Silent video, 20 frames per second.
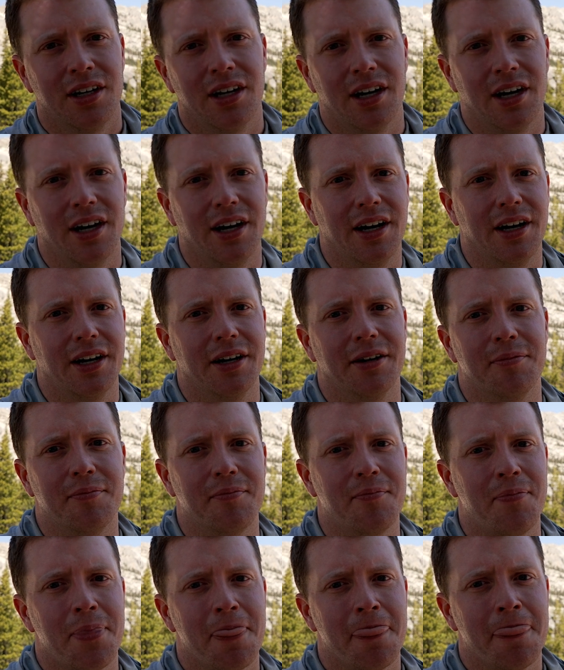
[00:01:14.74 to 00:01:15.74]

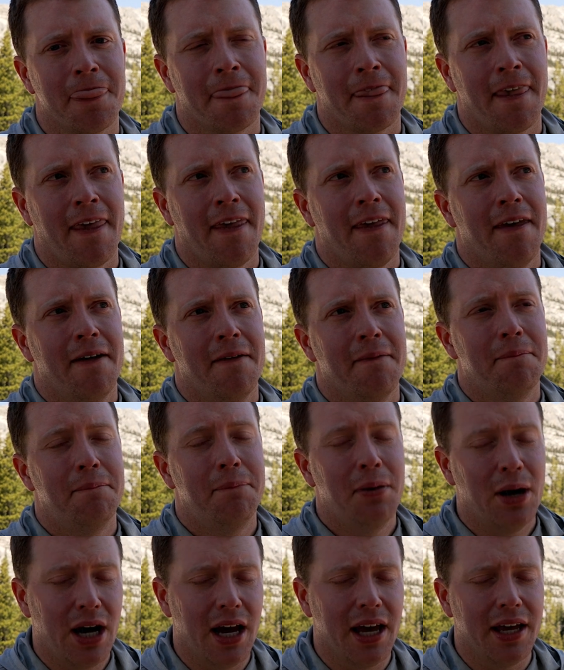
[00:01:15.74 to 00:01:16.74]

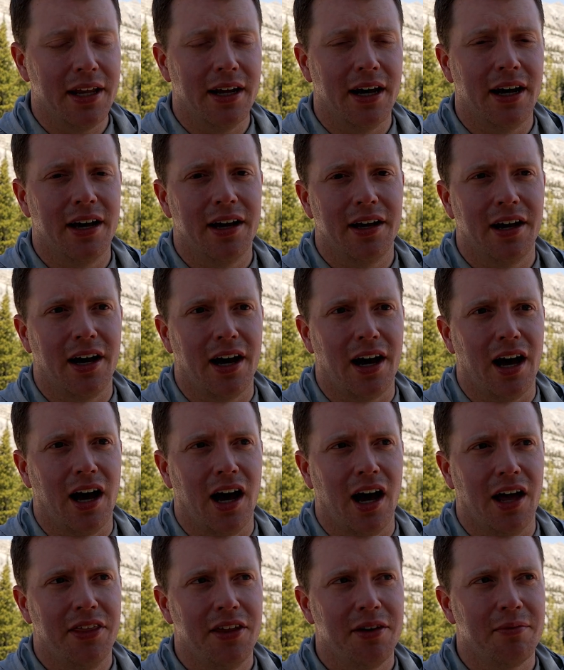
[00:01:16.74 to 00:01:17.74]
but
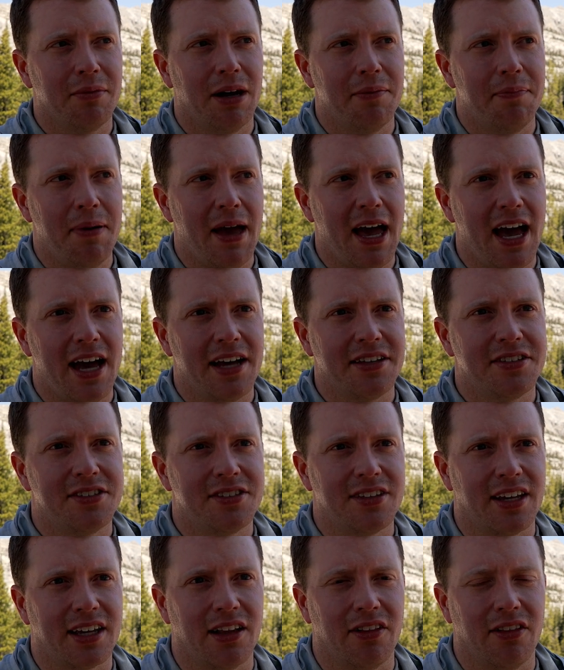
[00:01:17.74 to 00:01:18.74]
I think my pass
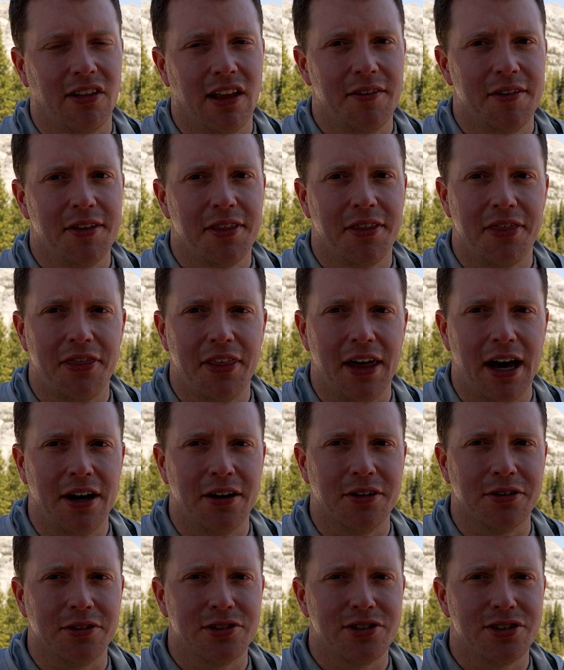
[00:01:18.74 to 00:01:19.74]
is like
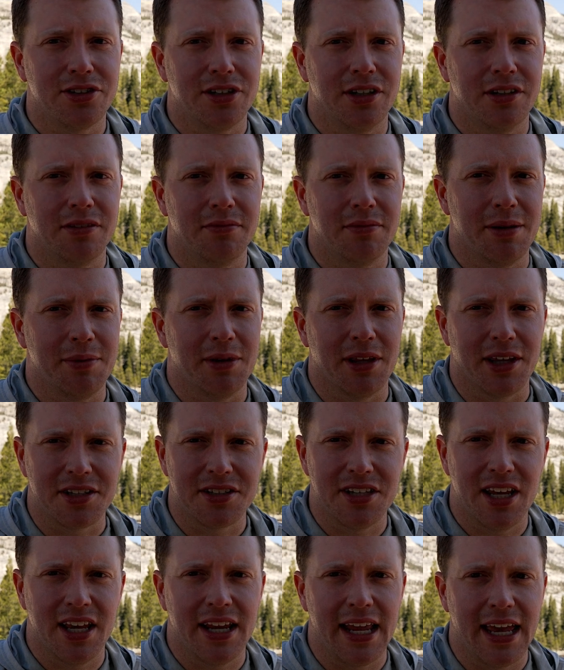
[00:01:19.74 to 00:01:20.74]
11,000, maybe like
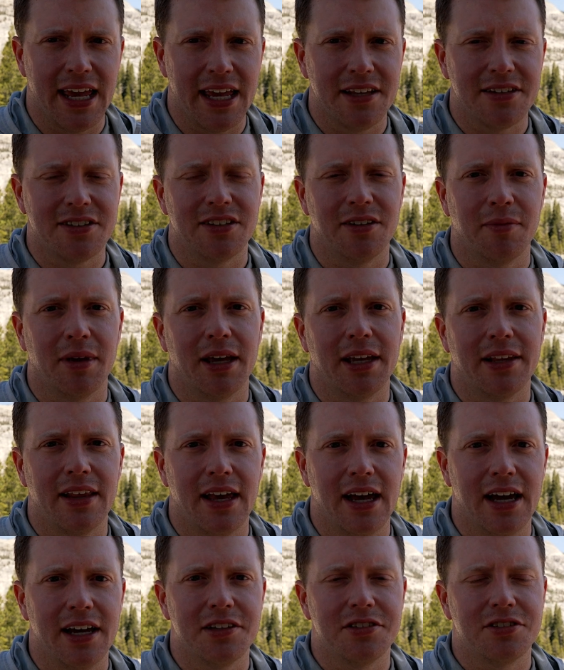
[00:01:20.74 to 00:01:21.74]
10.8, something like
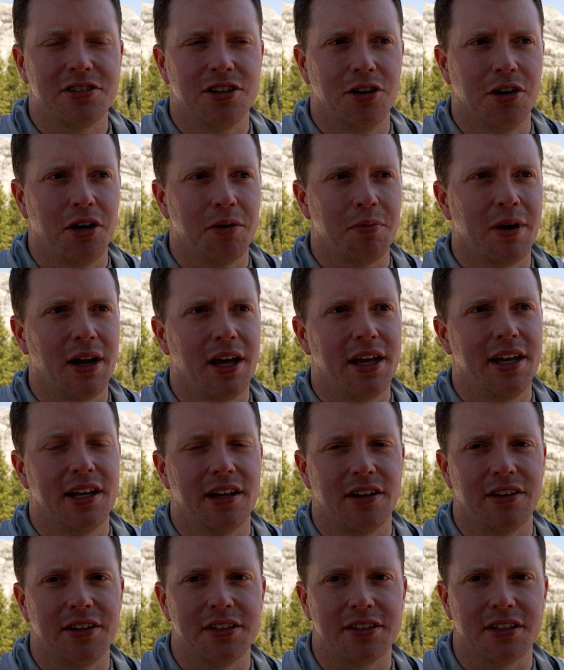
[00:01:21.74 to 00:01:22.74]
that. So I'll probably hit
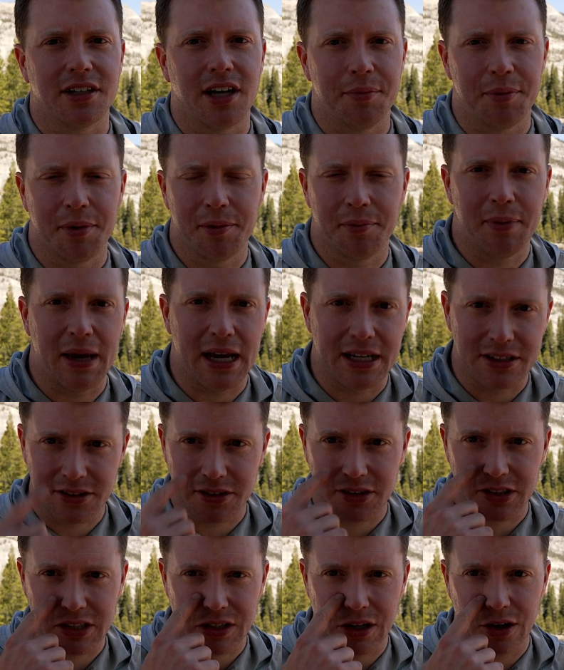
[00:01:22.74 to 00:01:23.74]
at least a couple
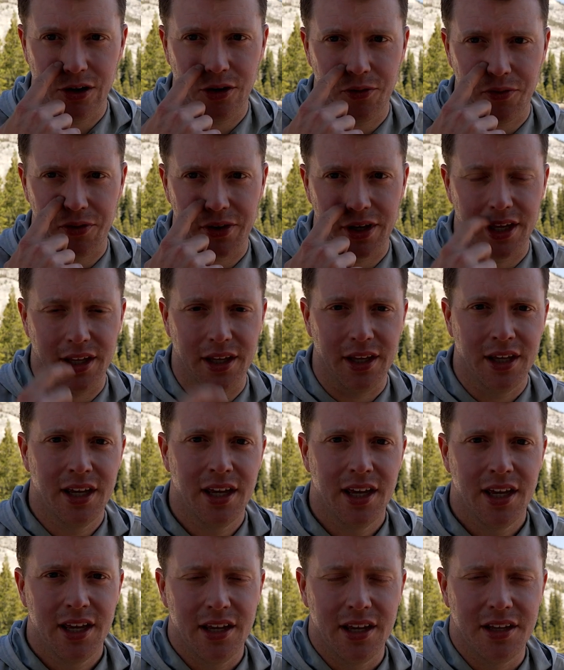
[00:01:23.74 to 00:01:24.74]
patches of snow. Hopefully
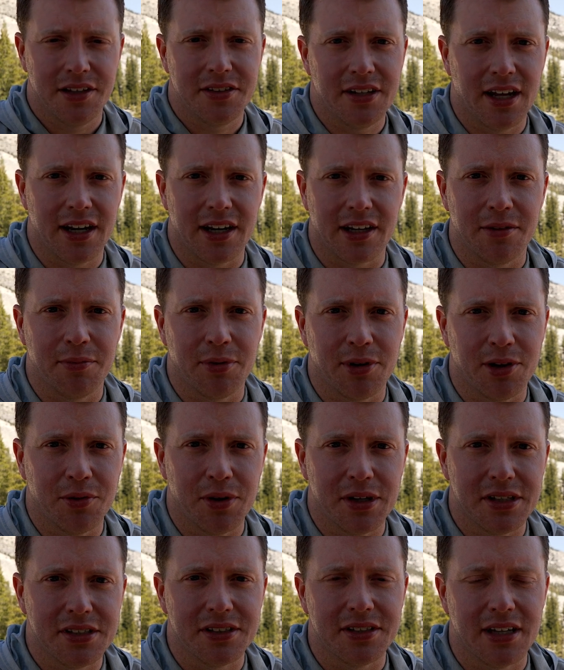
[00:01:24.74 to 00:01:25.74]
it's not a complete
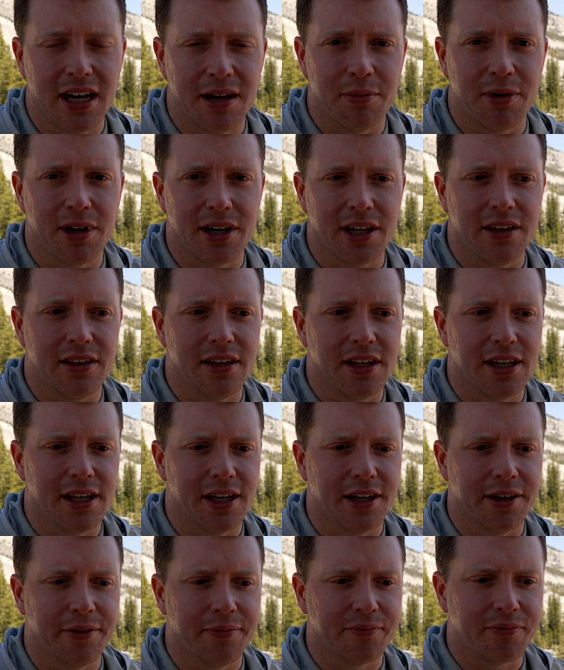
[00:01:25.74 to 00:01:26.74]
waste of time bringing
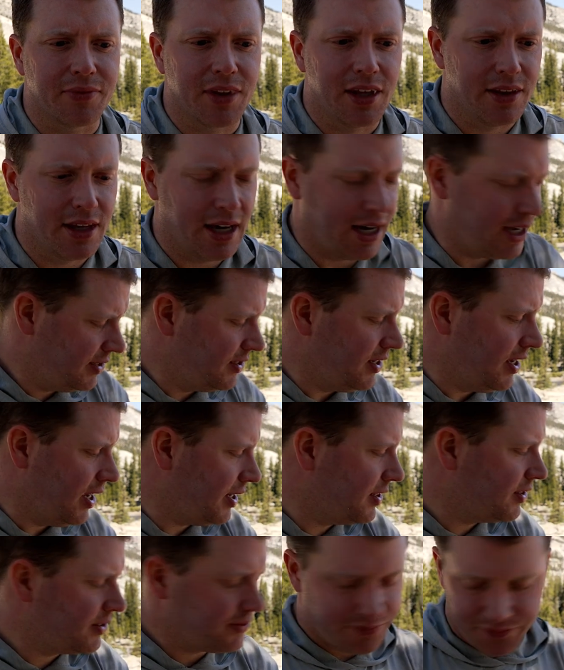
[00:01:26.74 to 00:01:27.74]
the ice
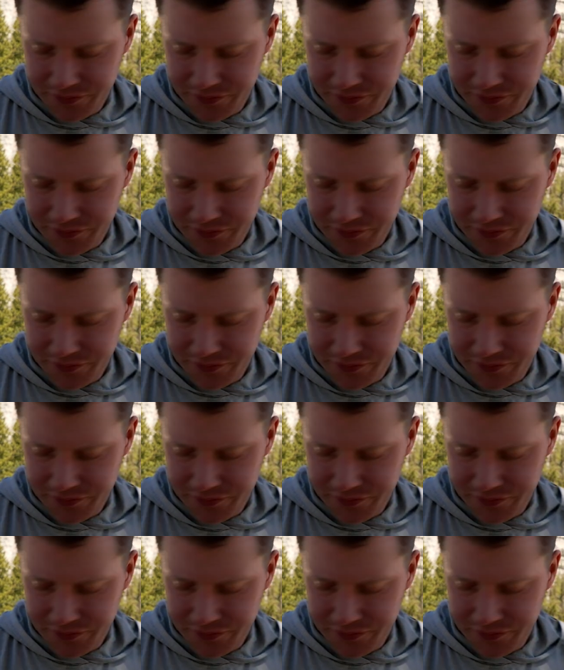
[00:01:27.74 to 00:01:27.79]
axe.